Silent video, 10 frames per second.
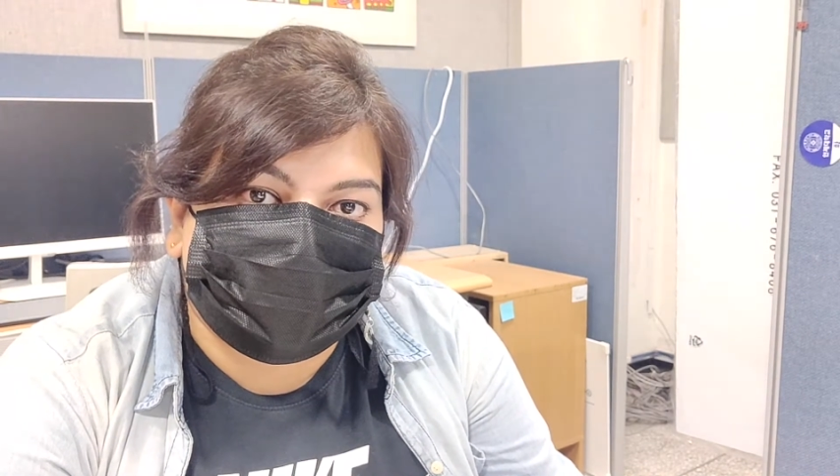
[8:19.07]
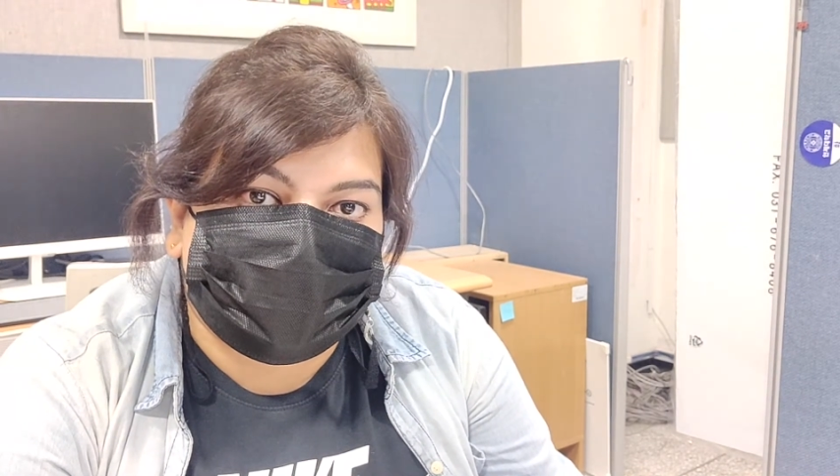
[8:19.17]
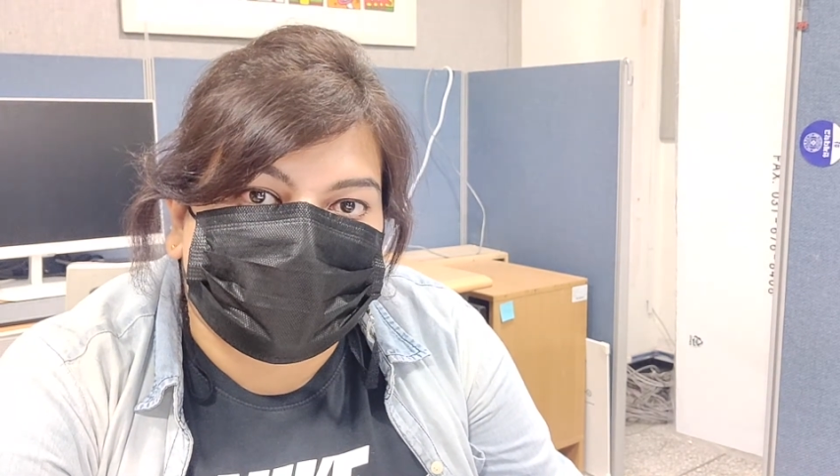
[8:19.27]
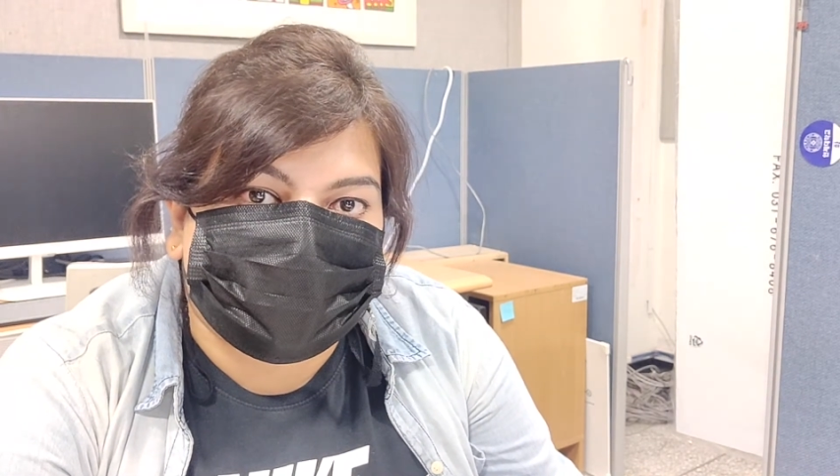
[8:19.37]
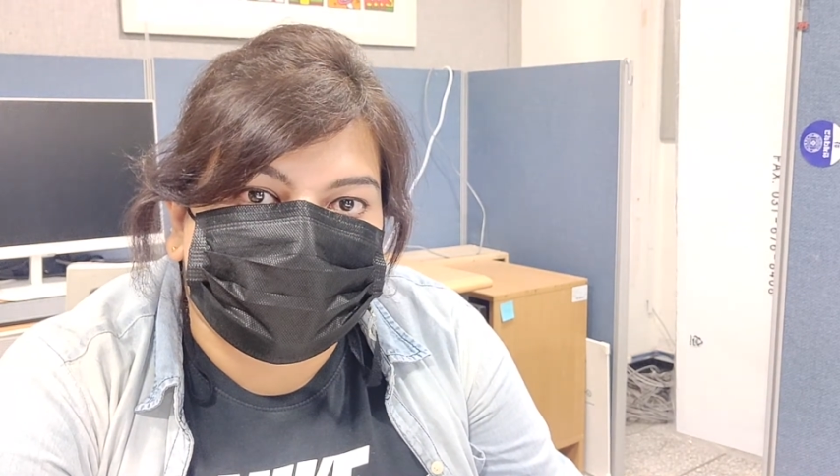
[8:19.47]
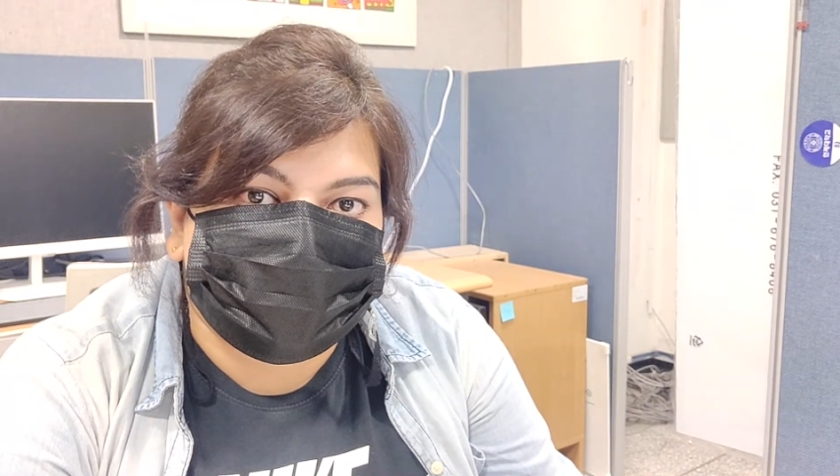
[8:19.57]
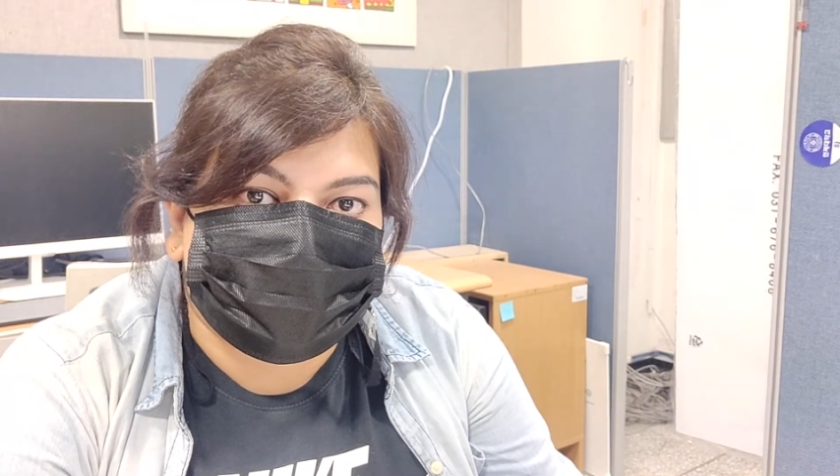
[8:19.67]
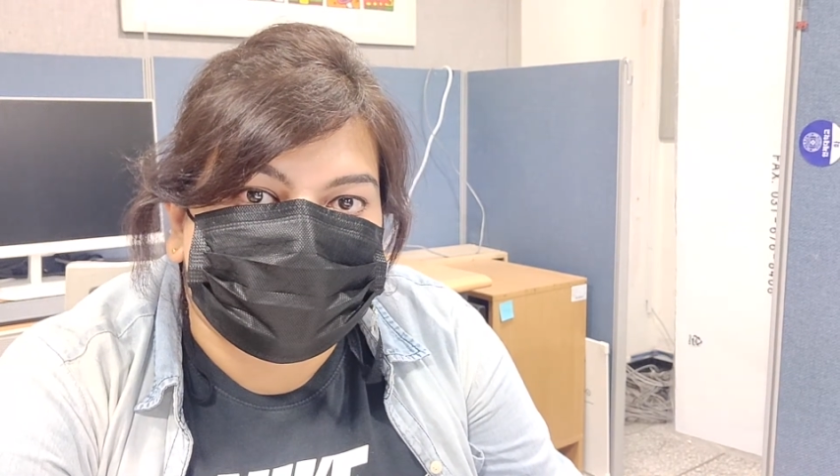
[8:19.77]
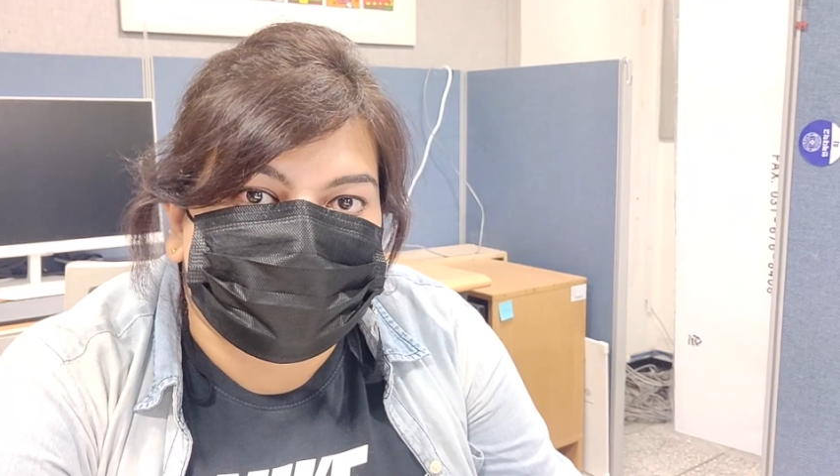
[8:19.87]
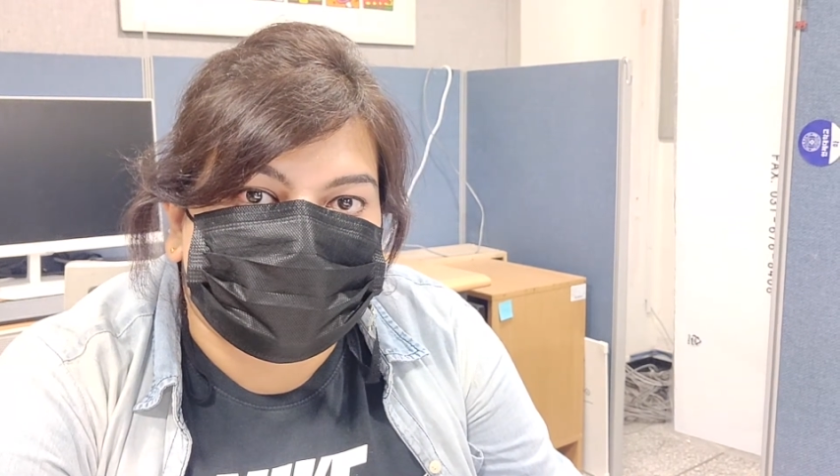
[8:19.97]
I was
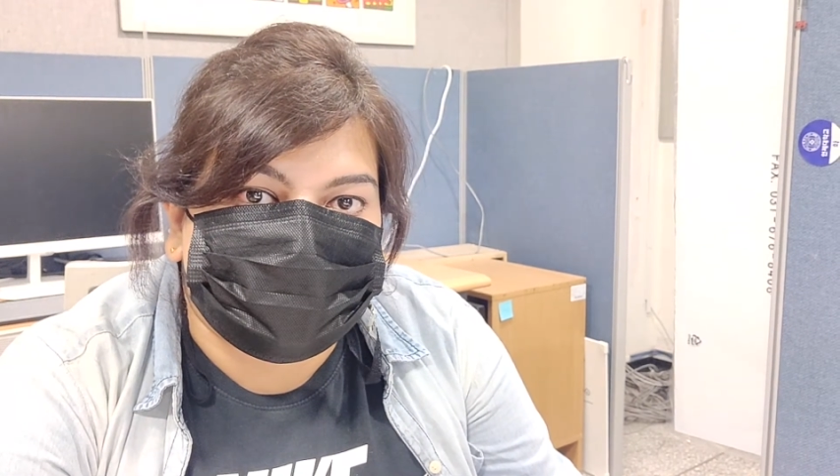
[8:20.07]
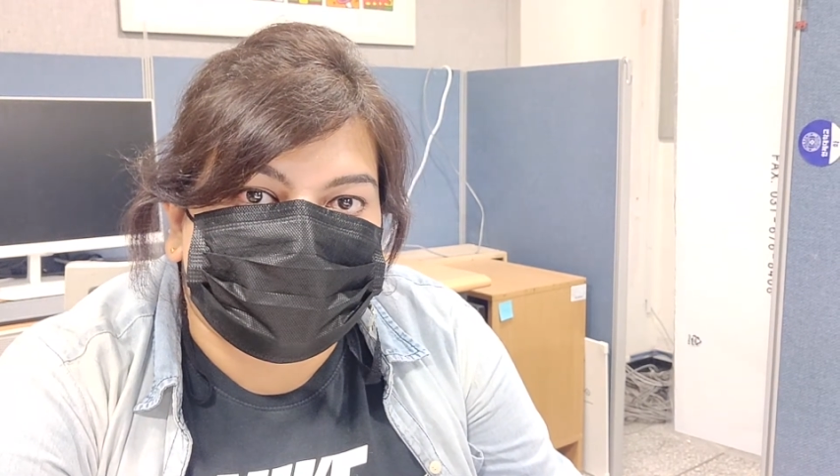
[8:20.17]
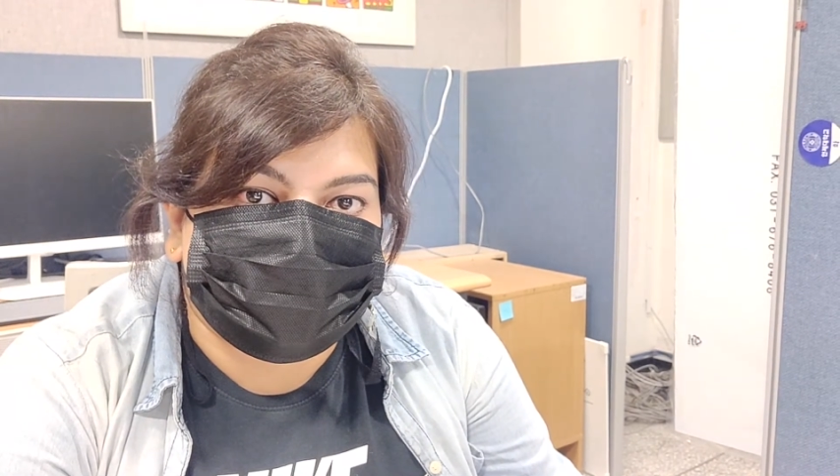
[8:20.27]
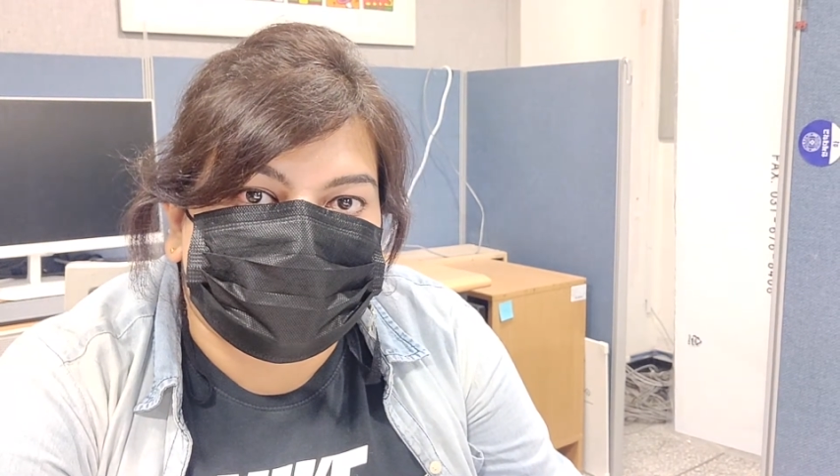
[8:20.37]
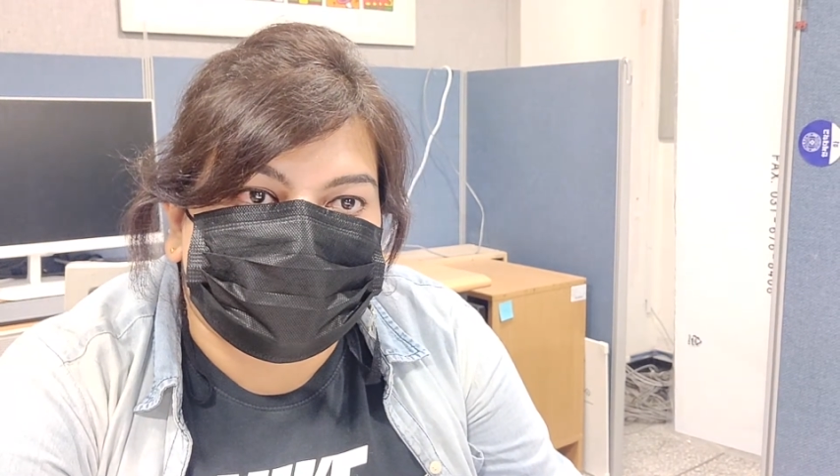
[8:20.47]
also